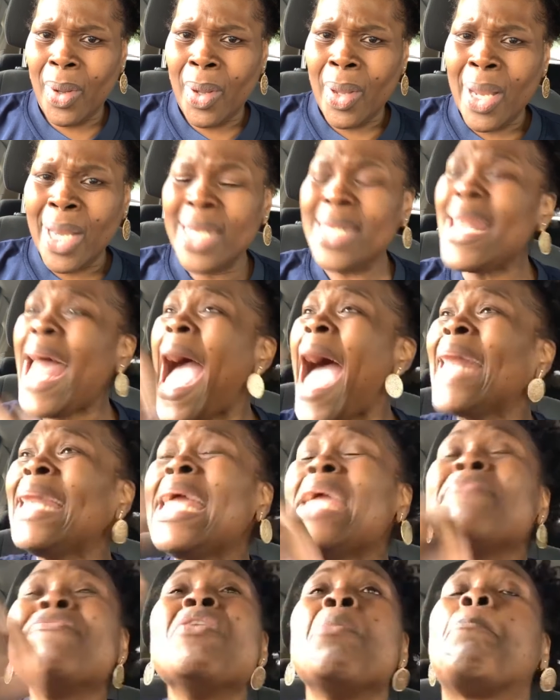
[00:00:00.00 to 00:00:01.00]
Not
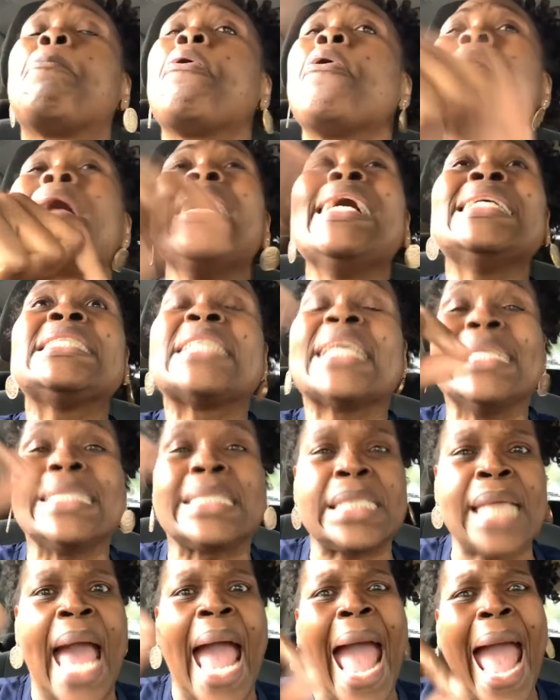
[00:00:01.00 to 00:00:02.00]
even prison
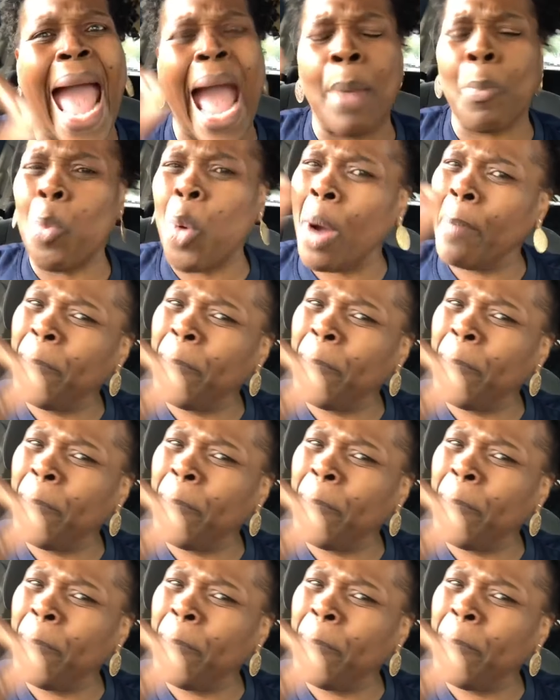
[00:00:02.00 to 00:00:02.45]
time will